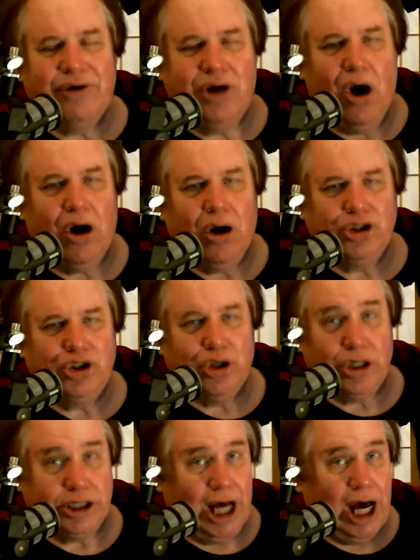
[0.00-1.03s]
cargo
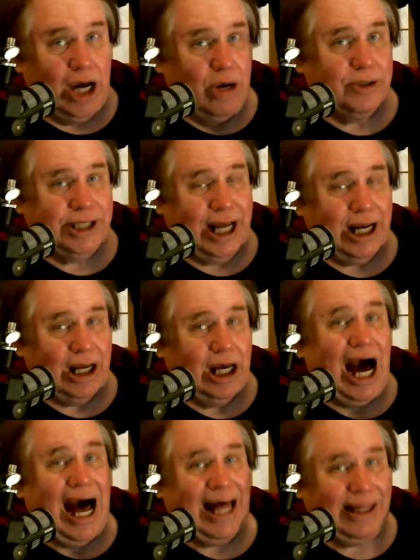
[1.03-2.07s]
shorts, 100%
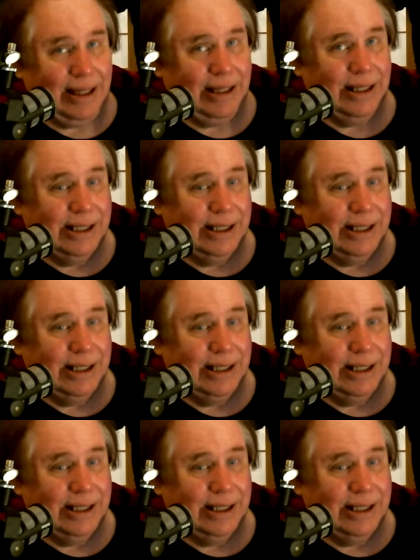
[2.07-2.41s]
cotton.